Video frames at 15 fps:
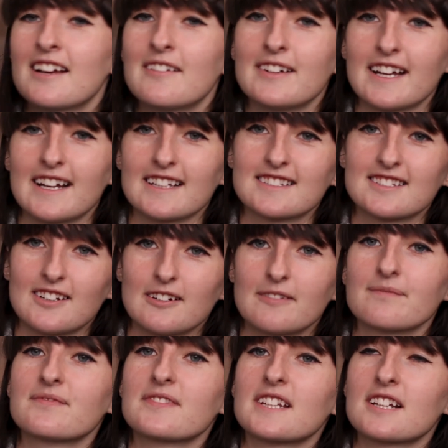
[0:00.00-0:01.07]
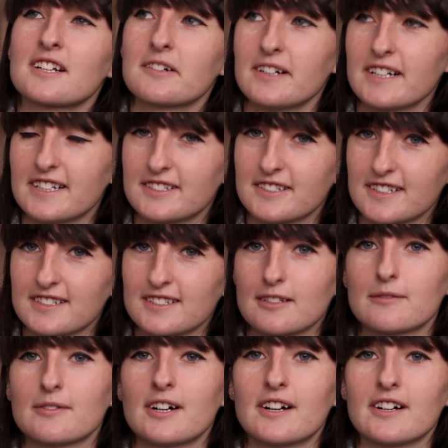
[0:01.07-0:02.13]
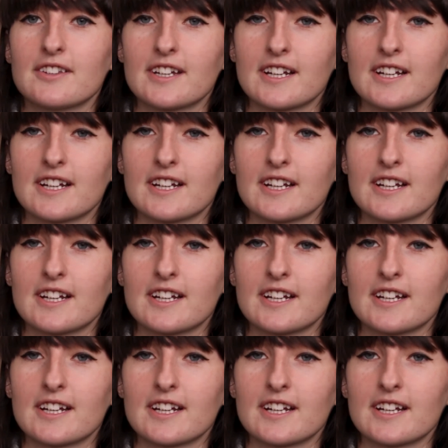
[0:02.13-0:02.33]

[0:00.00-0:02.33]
But yeah, so quite enjoying it so far.